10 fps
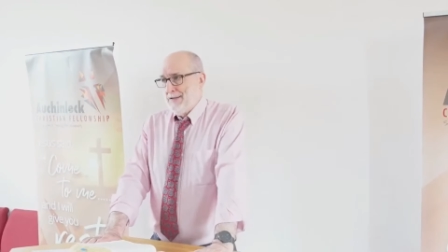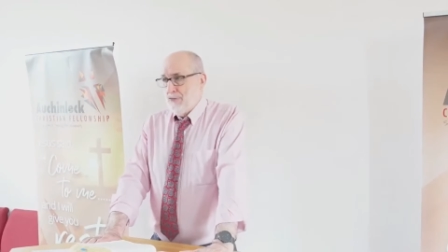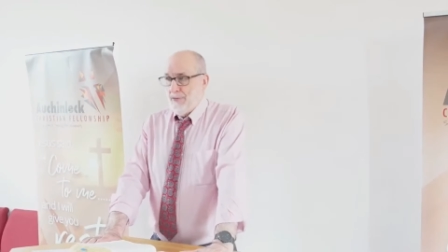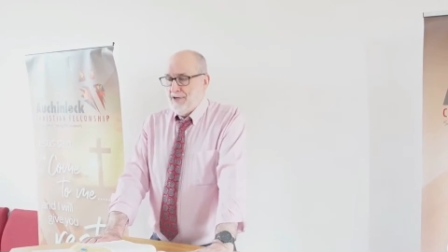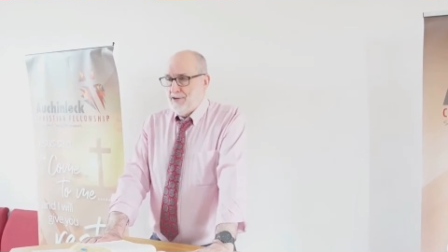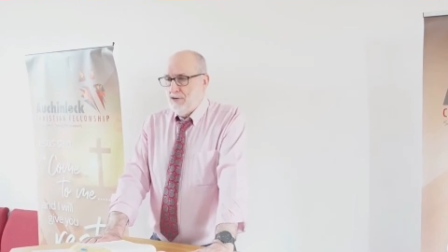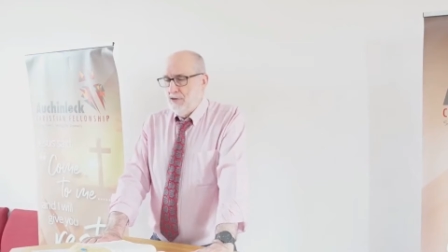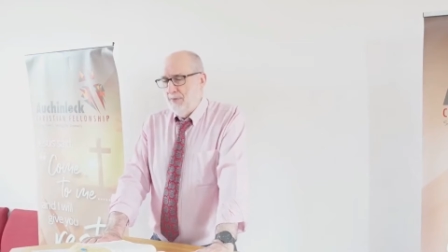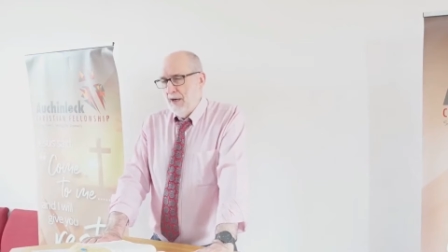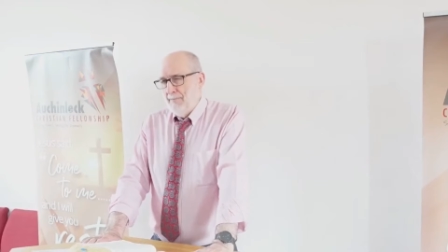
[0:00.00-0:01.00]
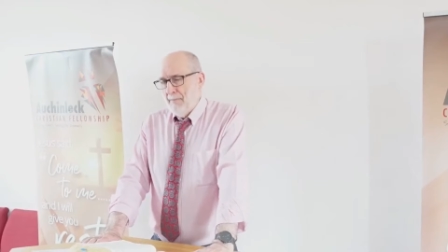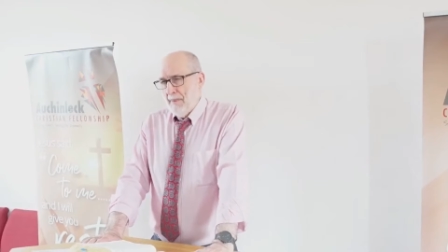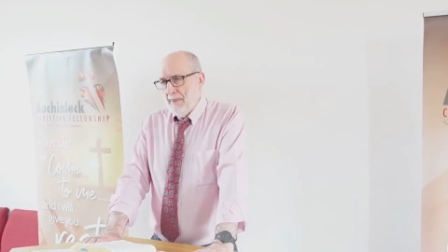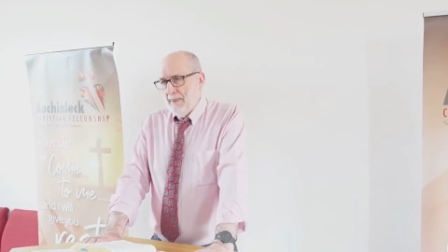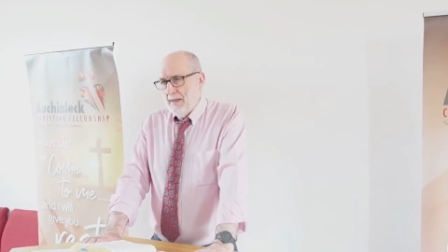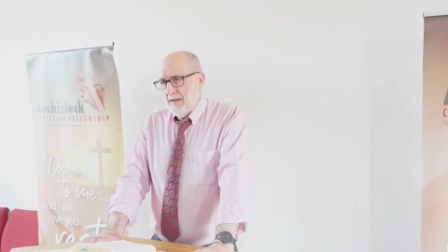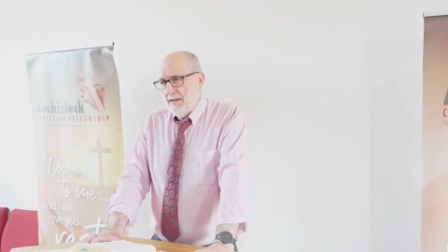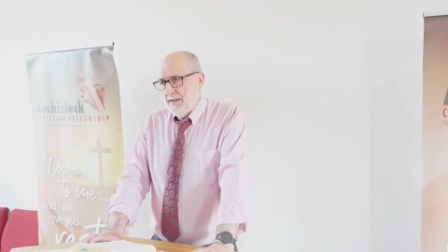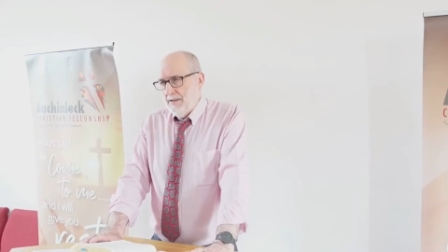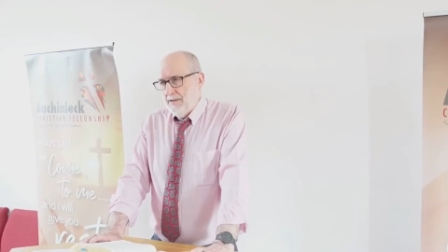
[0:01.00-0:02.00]
what we do, but
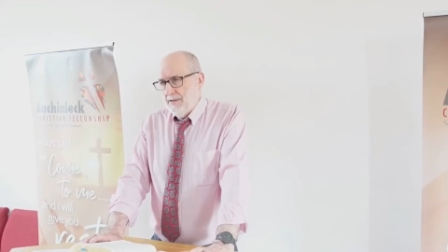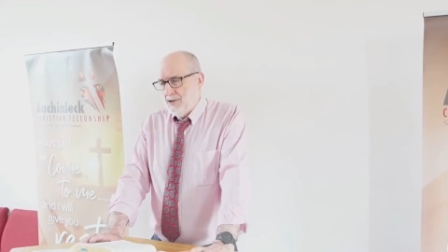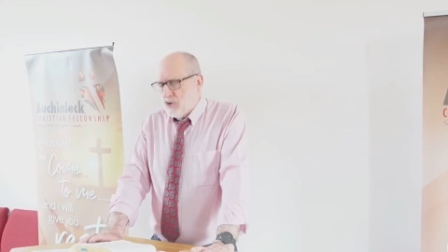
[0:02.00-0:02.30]
there's